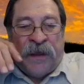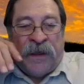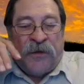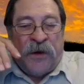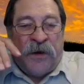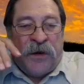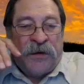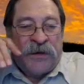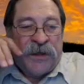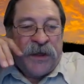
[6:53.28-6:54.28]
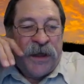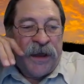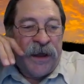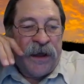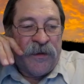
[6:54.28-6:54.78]
in through your nose,
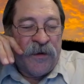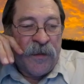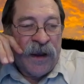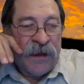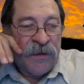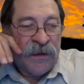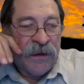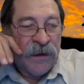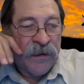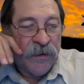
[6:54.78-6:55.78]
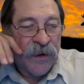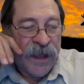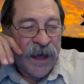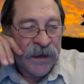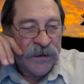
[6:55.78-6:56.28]
out through your mouth,
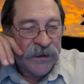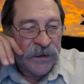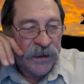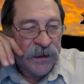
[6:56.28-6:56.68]
relax,